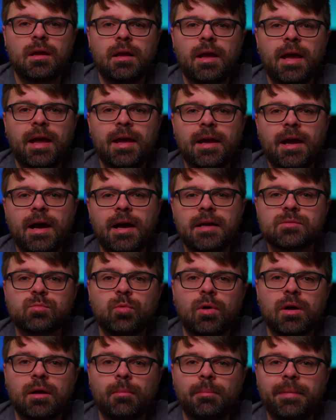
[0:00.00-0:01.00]
Hey guys,
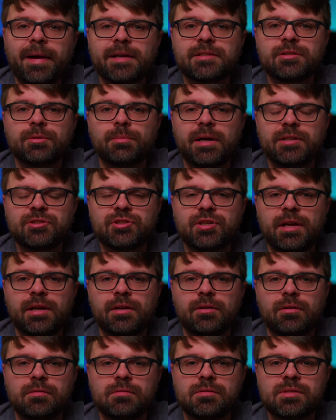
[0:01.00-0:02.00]
welcome back to my
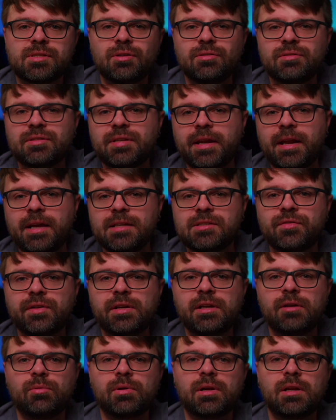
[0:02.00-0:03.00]
channel. So in today's
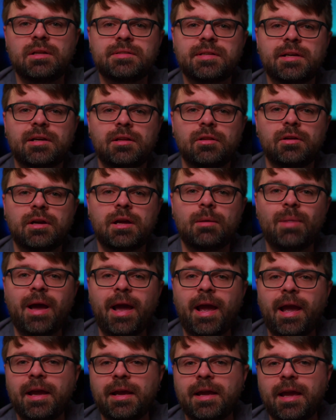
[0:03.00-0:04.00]
video, we're going to take a look at my
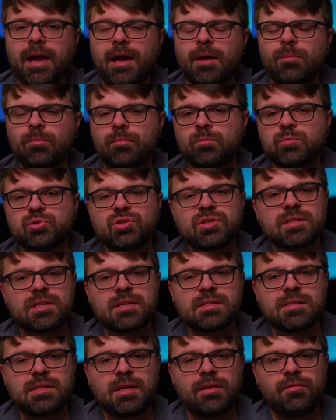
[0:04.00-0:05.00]
A cam, which is the
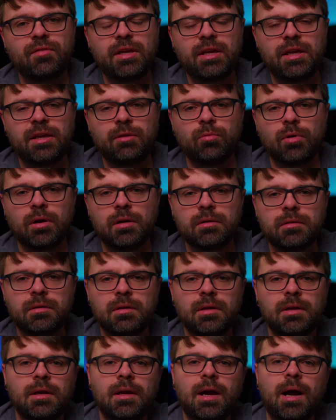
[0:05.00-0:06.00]
ZV-E1.
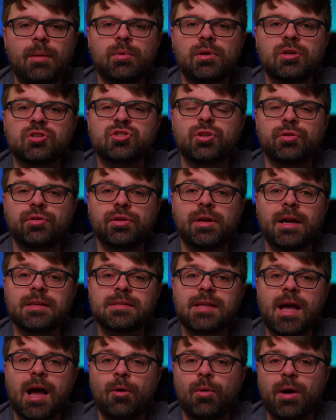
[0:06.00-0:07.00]
I'm going to show you guys
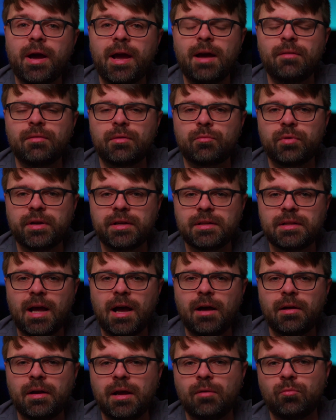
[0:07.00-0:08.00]
how I have it rigged
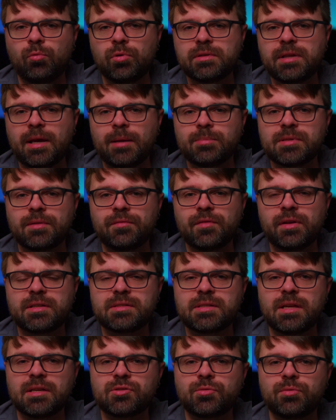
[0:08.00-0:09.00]
out and what types of
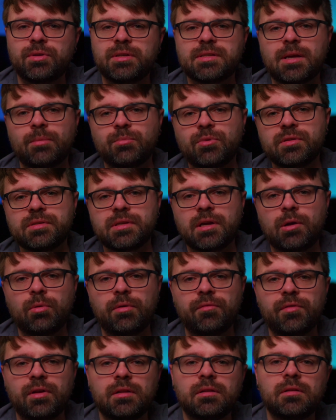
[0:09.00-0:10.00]
accessories I'm using
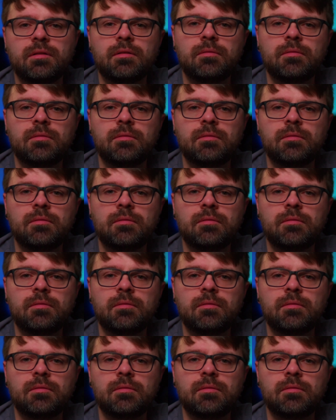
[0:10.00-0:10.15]
with it.